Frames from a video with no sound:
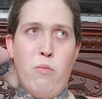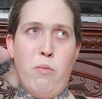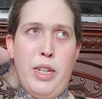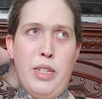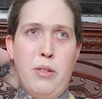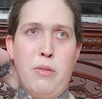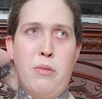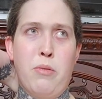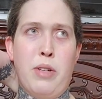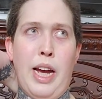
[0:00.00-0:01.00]
We
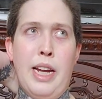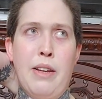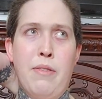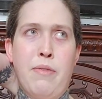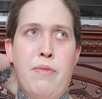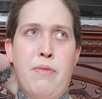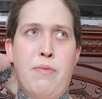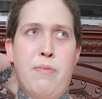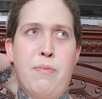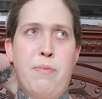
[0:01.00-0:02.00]
do kind of
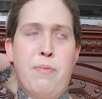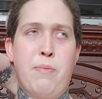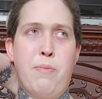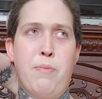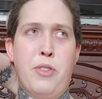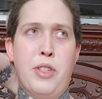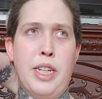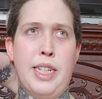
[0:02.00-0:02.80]
see